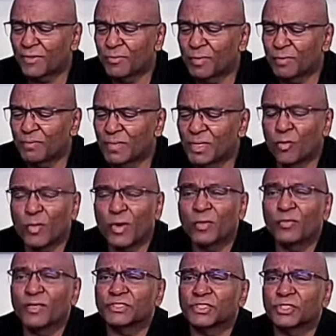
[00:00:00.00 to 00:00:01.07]
we'll be a
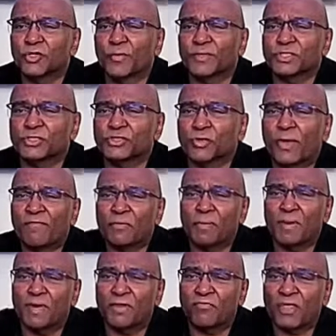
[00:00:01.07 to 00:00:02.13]
win-win situation. So
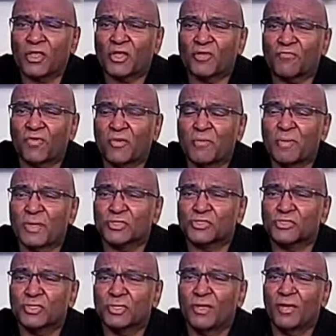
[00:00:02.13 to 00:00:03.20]
everybody, thank you very
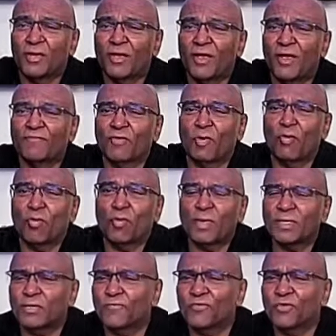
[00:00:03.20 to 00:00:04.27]
much. Have a
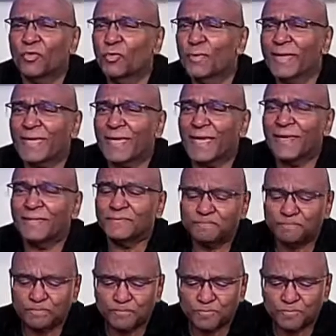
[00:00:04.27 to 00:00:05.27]
wonderful weekend.